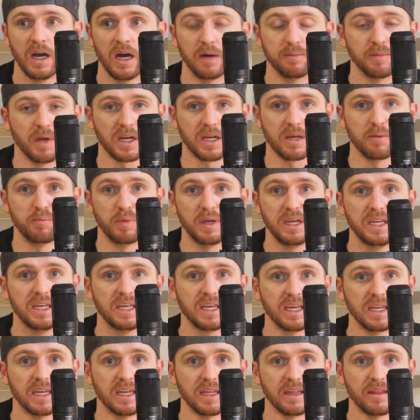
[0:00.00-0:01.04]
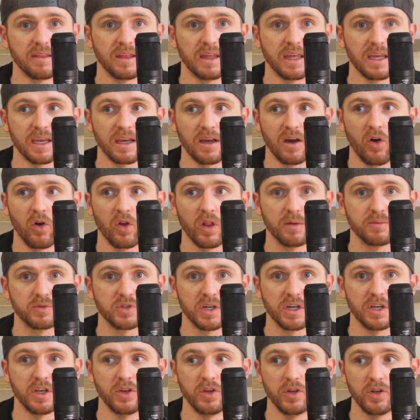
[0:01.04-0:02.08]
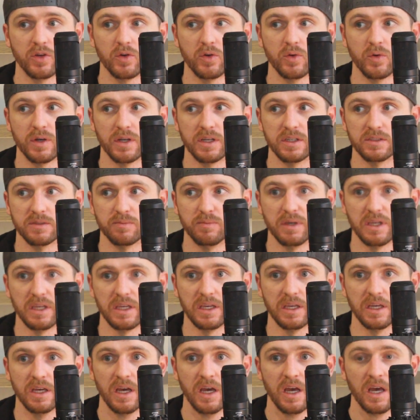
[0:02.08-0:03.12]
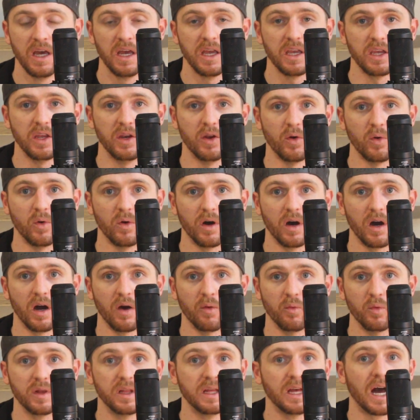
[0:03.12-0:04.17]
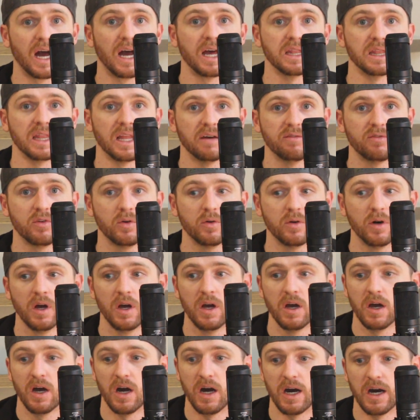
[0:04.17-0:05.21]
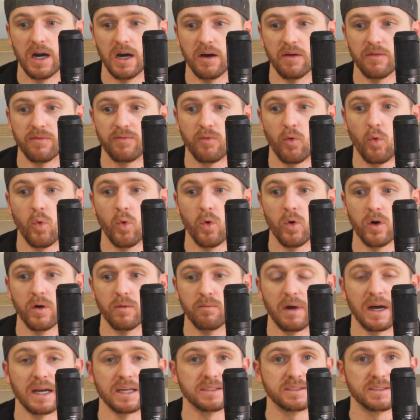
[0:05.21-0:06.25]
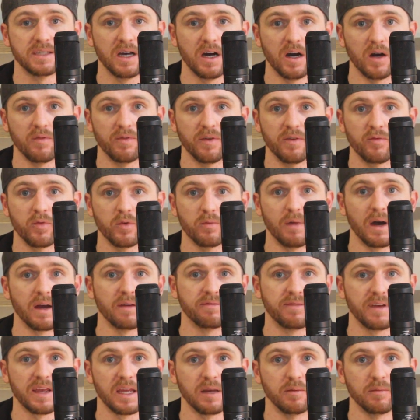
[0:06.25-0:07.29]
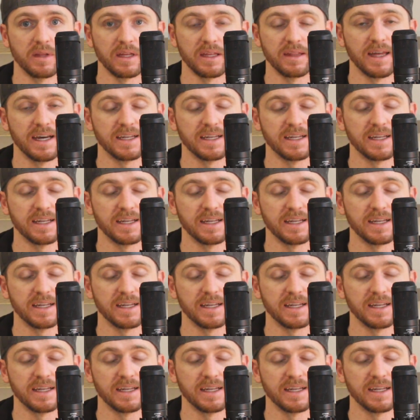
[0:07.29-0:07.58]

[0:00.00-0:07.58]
I'm not competing in anything. All I'm trying to do is be, you know, a really high level uh, for myself and for my family.